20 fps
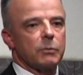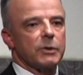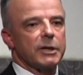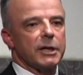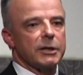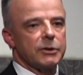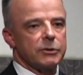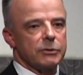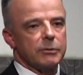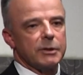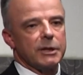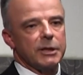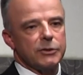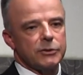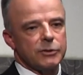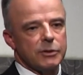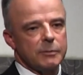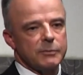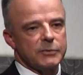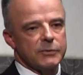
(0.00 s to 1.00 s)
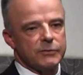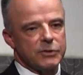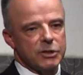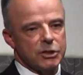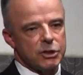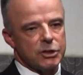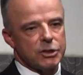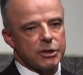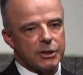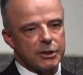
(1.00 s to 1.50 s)
we are doing in terms of
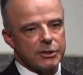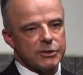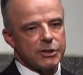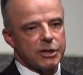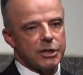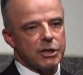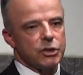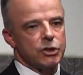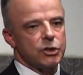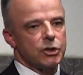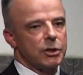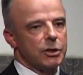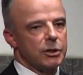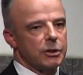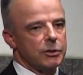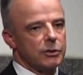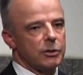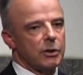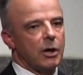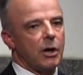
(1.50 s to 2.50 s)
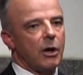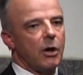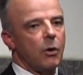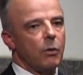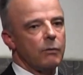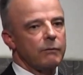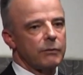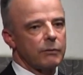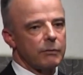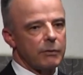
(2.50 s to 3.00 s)
digitisation and a
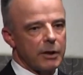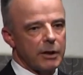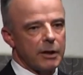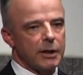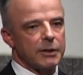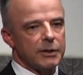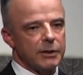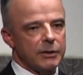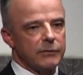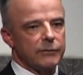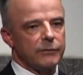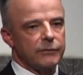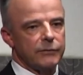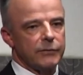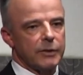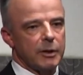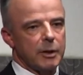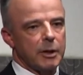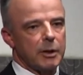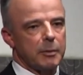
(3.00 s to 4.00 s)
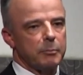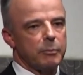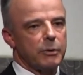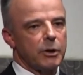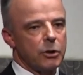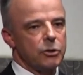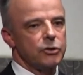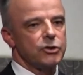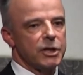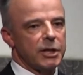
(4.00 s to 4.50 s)
whole variety of
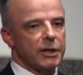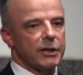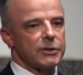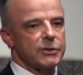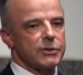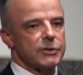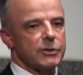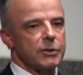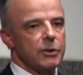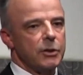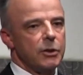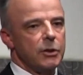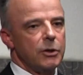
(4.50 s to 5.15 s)
projects